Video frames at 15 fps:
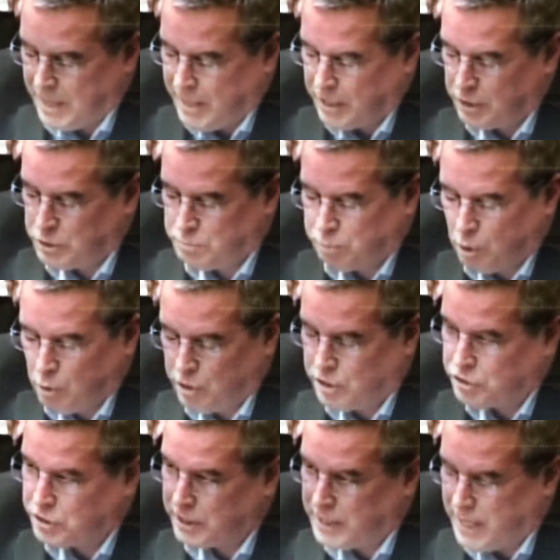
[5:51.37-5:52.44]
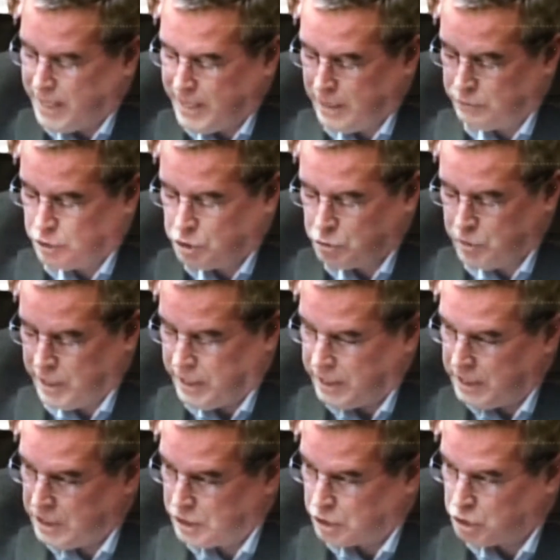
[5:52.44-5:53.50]
bankers, brokers, the guy down the
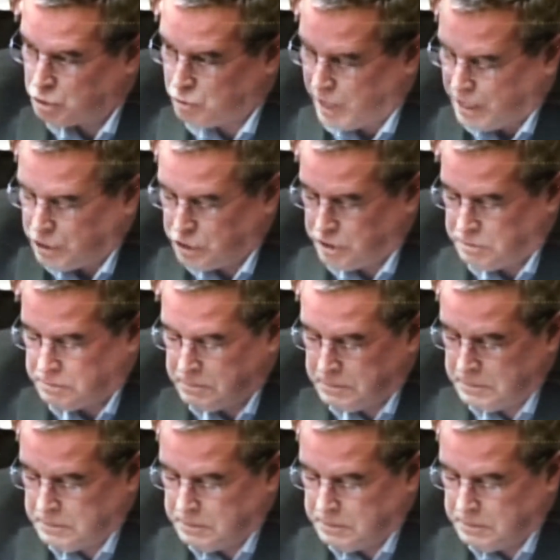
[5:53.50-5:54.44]
street, the stranger,